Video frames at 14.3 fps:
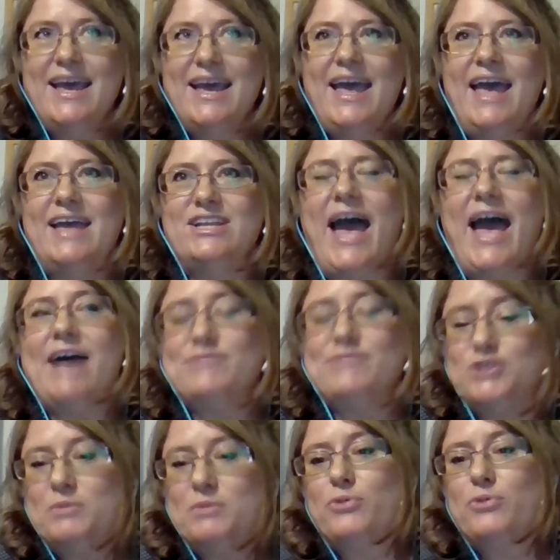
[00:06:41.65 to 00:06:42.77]
and you have
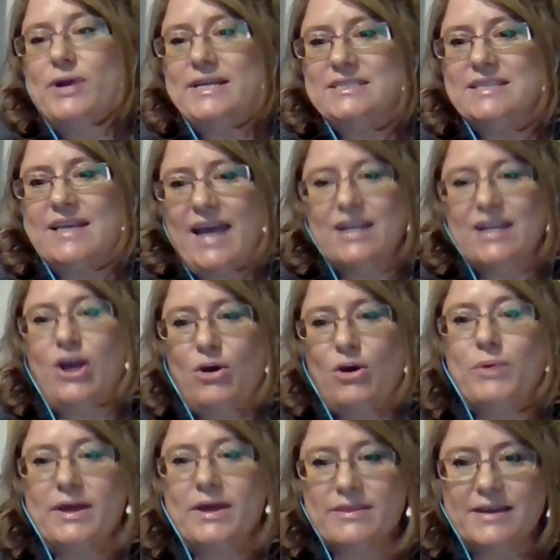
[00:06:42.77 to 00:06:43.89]
to embrace and kind of go
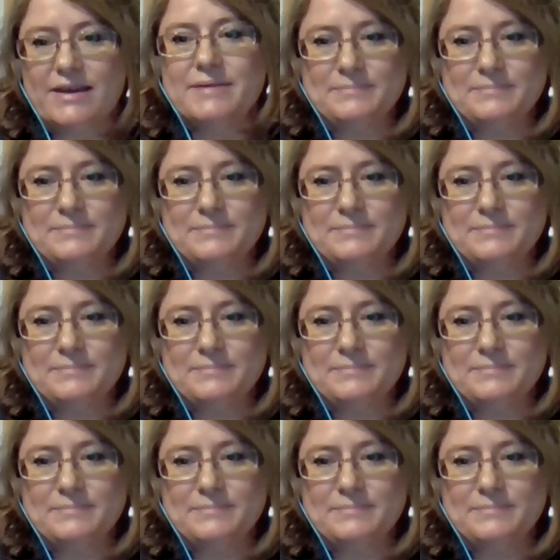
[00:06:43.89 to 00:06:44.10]
with it.